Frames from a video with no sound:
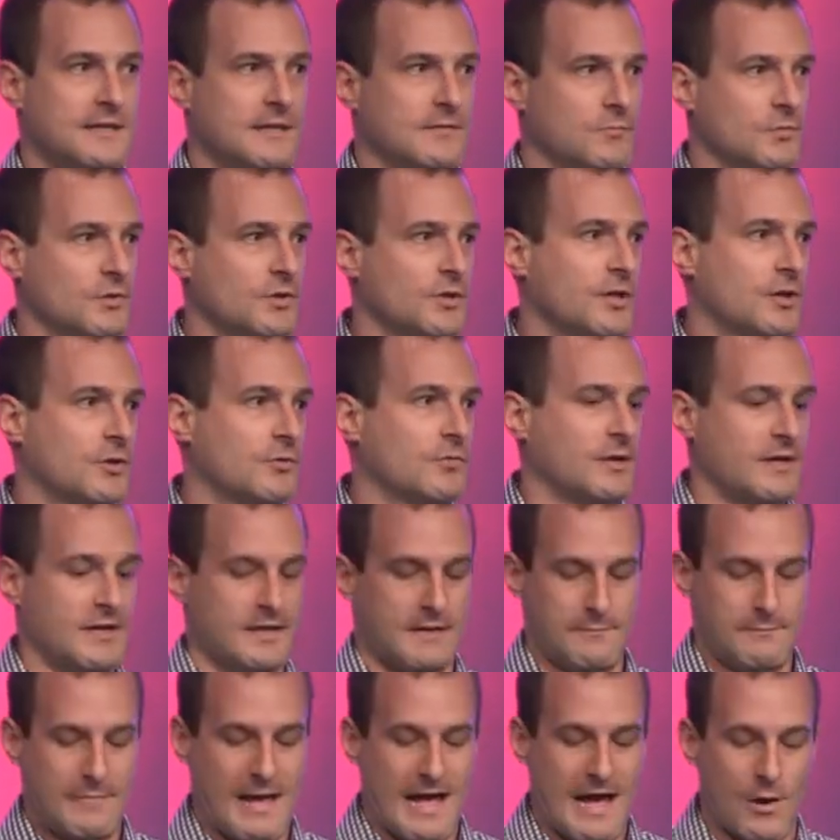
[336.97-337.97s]
that really
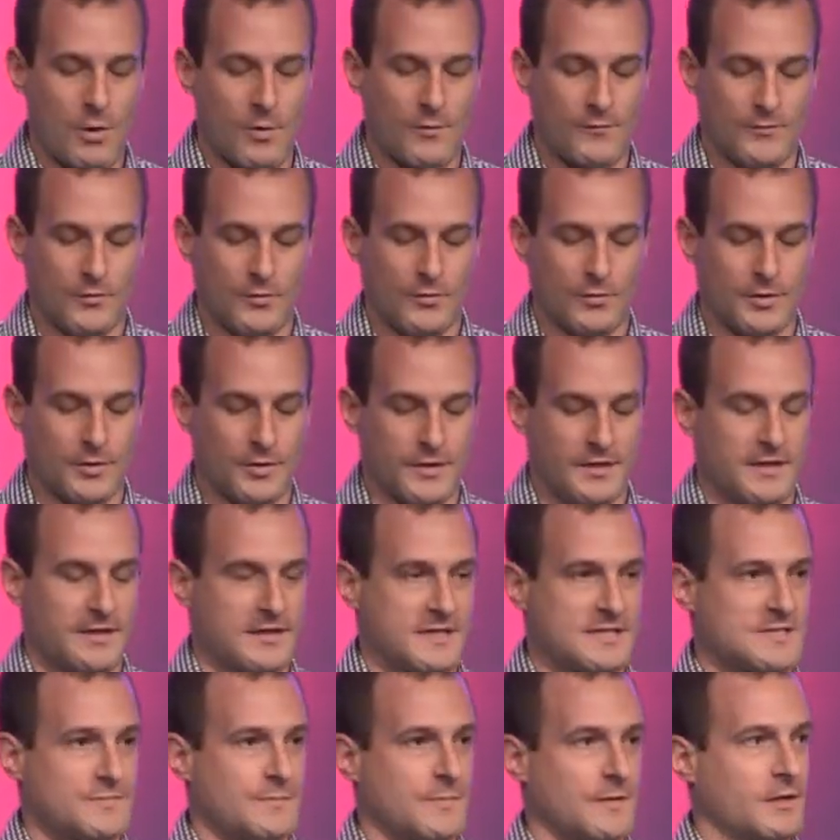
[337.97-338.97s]
create powerful learning
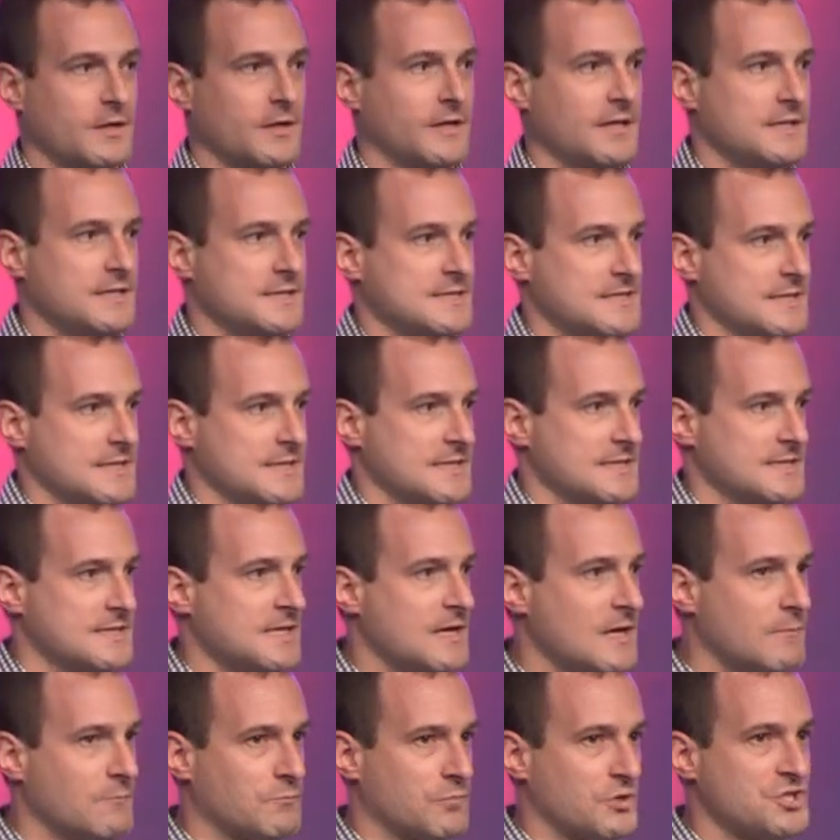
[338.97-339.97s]
experiences,
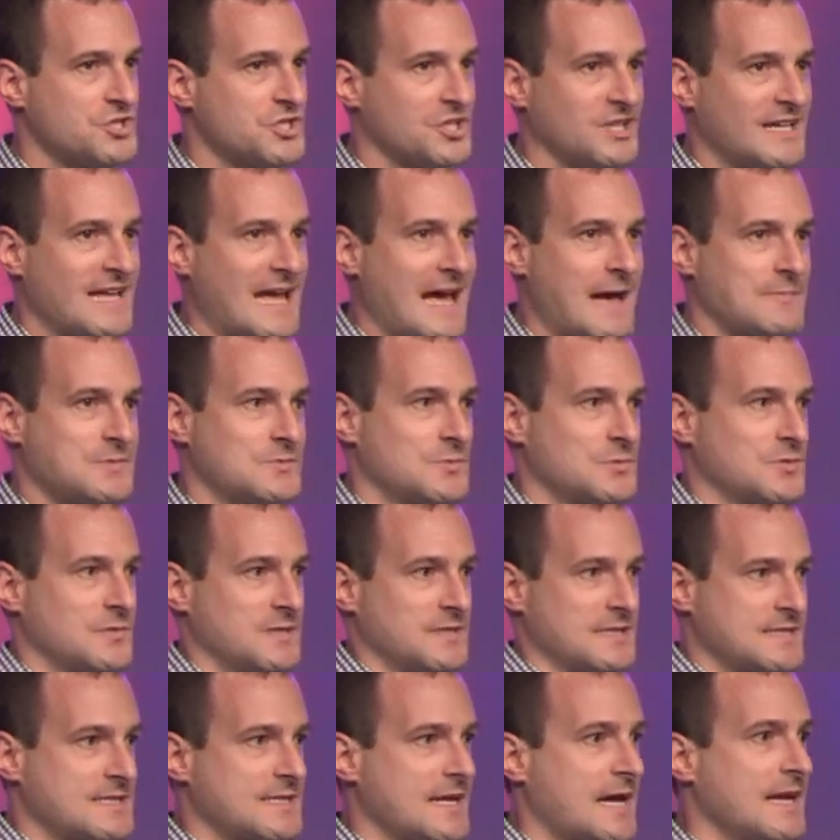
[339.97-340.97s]
bridging gaps
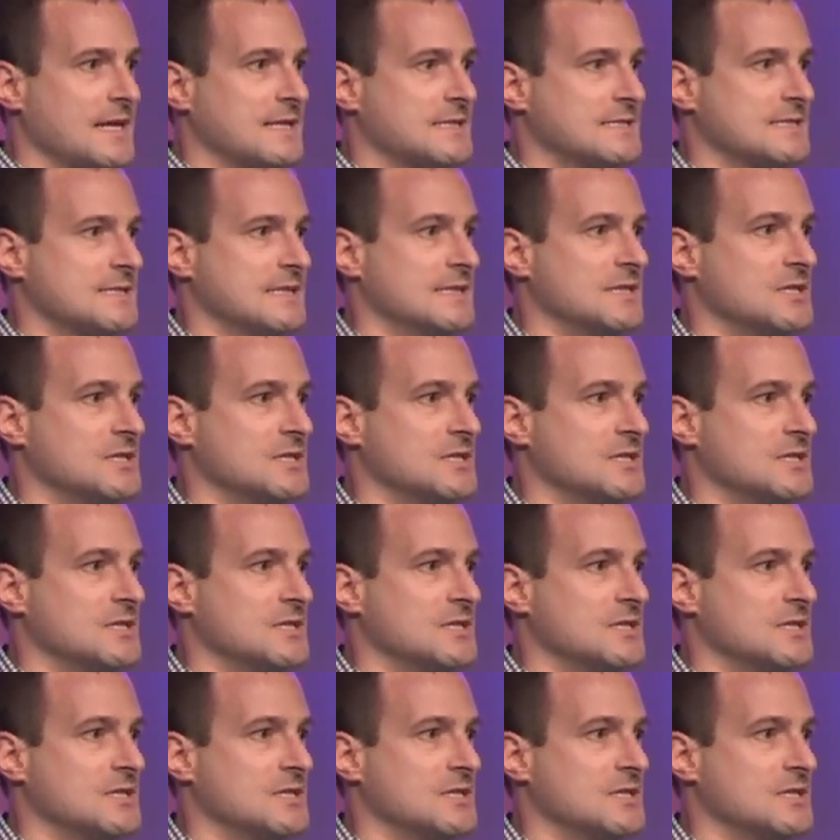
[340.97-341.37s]
between science and